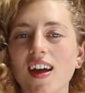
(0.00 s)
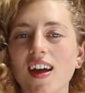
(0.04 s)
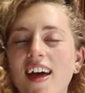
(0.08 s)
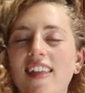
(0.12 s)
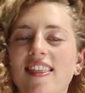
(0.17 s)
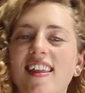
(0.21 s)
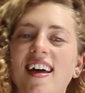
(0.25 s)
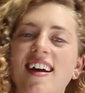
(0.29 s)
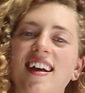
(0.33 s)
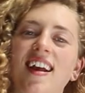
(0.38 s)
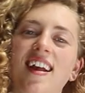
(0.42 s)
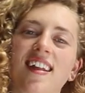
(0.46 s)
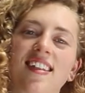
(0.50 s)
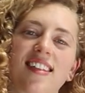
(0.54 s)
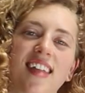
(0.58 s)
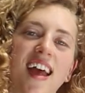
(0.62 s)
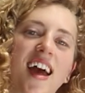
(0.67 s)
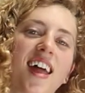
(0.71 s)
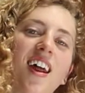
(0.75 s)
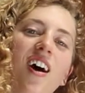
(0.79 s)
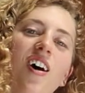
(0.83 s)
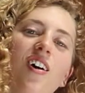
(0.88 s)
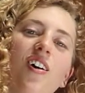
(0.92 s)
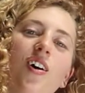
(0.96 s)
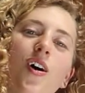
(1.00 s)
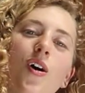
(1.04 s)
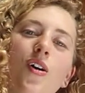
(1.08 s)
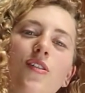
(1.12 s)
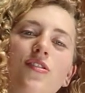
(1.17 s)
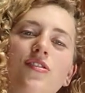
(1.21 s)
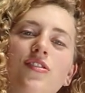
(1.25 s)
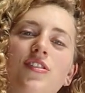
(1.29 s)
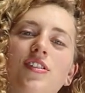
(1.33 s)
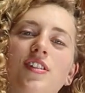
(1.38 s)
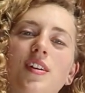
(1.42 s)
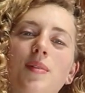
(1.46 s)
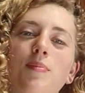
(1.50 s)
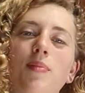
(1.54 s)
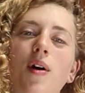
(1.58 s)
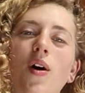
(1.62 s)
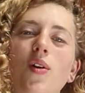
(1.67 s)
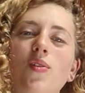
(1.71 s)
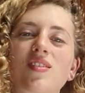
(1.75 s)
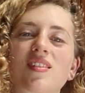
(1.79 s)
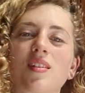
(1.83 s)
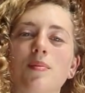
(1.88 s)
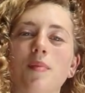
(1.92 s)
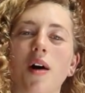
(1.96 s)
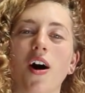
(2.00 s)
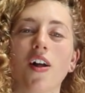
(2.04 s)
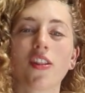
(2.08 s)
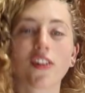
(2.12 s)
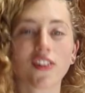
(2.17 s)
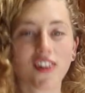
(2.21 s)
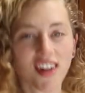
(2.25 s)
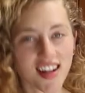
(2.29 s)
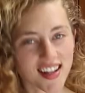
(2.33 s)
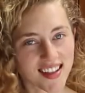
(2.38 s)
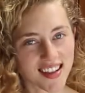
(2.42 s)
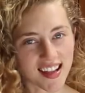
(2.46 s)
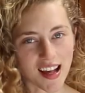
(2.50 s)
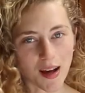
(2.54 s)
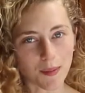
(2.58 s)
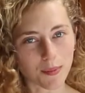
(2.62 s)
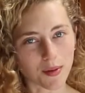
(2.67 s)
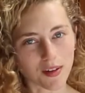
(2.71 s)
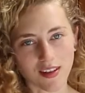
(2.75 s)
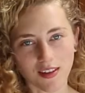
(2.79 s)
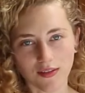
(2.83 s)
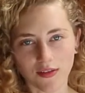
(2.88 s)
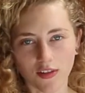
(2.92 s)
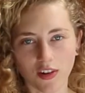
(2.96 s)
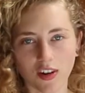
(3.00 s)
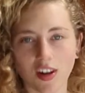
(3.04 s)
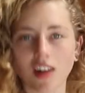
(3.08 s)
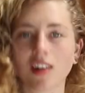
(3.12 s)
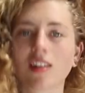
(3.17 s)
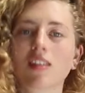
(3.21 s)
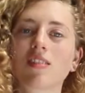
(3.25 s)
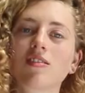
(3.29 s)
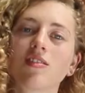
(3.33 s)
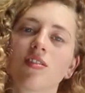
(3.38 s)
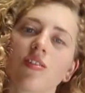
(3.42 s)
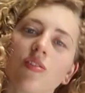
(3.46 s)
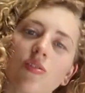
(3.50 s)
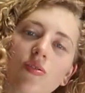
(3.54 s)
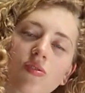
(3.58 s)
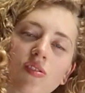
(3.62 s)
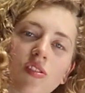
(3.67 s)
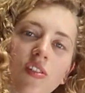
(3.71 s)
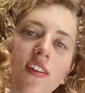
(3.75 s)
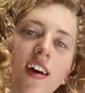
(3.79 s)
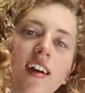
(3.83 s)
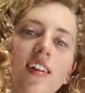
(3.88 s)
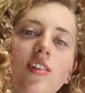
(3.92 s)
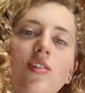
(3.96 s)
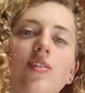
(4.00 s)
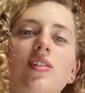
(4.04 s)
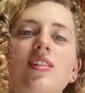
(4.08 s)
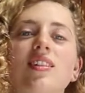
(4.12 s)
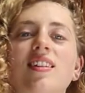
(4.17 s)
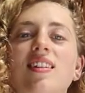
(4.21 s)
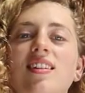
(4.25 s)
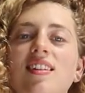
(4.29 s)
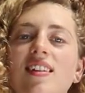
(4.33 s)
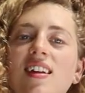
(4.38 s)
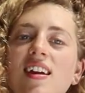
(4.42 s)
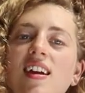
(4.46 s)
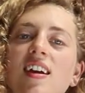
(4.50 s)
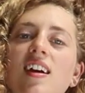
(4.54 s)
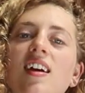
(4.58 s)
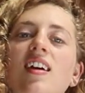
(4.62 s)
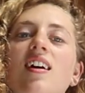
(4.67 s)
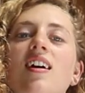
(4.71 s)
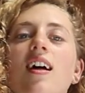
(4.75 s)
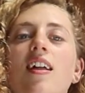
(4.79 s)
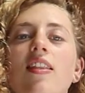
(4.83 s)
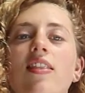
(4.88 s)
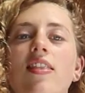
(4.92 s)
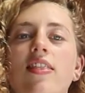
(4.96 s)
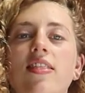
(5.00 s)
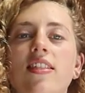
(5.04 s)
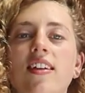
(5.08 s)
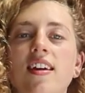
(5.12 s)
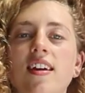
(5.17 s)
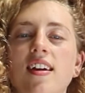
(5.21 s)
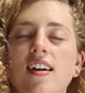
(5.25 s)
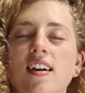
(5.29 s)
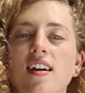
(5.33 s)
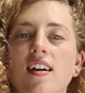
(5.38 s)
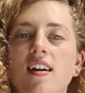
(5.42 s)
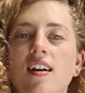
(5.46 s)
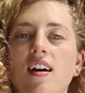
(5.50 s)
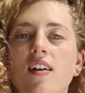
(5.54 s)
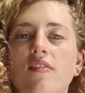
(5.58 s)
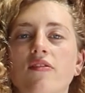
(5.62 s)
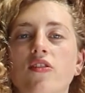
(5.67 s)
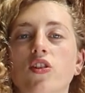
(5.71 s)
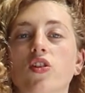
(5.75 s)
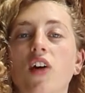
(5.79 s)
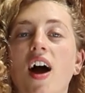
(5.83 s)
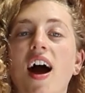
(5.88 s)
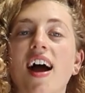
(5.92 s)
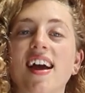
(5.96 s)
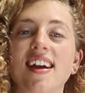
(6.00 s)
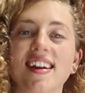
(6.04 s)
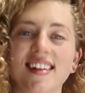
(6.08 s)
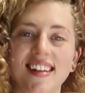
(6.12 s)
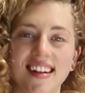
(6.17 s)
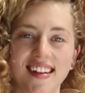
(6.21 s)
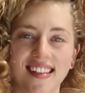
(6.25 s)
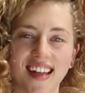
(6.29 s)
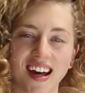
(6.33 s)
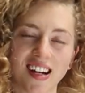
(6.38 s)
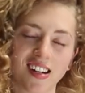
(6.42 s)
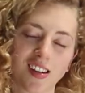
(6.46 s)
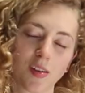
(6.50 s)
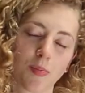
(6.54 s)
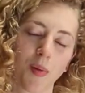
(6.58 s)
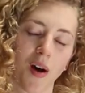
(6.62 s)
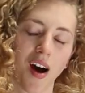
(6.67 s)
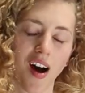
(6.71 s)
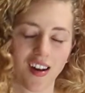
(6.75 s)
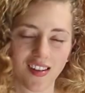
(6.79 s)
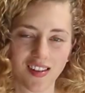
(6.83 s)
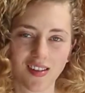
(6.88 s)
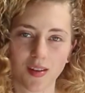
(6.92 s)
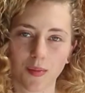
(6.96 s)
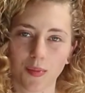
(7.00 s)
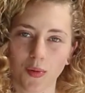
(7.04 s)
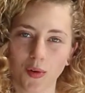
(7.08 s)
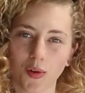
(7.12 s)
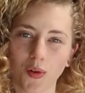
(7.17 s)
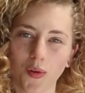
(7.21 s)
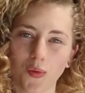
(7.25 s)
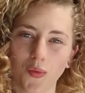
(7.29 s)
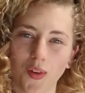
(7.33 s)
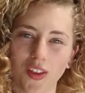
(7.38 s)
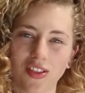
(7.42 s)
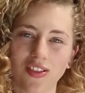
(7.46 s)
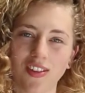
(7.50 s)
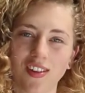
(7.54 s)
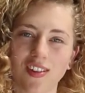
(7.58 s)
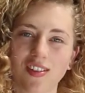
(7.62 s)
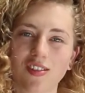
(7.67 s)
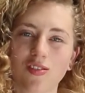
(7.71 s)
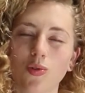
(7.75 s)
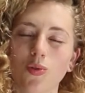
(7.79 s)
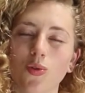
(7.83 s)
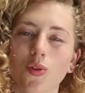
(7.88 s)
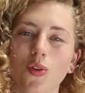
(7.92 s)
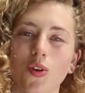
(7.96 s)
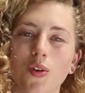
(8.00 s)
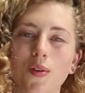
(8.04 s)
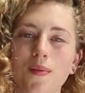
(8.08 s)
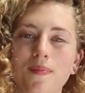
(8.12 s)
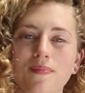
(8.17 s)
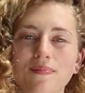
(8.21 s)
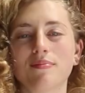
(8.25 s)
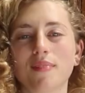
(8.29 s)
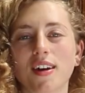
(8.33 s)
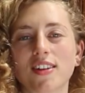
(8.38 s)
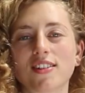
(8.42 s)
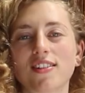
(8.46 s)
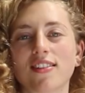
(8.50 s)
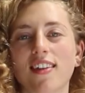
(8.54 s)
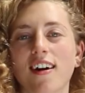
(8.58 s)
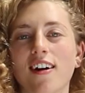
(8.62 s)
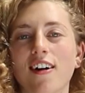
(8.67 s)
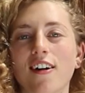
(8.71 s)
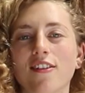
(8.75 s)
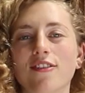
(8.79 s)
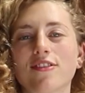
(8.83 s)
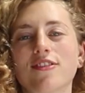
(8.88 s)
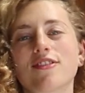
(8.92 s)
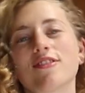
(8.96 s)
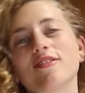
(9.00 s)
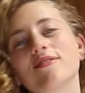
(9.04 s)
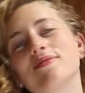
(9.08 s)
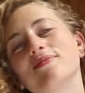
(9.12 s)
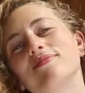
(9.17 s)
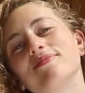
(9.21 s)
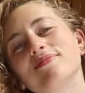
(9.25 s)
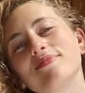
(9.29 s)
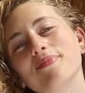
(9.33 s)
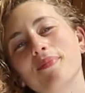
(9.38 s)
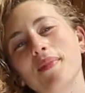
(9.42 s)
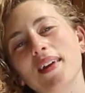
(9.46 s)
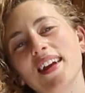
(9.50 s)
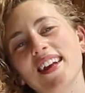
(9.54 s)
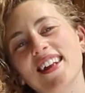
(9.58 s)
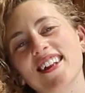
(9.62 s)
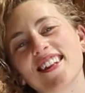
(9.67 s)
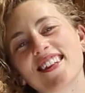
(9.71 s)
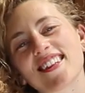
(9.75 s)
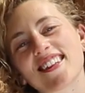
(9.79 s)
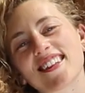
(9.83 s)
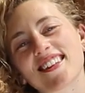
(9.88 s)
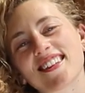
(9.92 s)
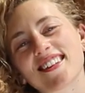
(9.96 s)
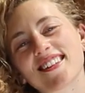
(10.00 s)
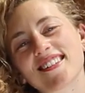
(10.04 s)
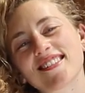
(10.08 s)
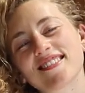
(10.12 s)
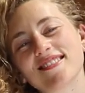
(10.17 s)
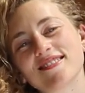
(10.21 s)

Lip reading: And like I said, I'll hopefully post some other examples of grids too so that you can see the variety that is possible with this tool. Much love. Peace.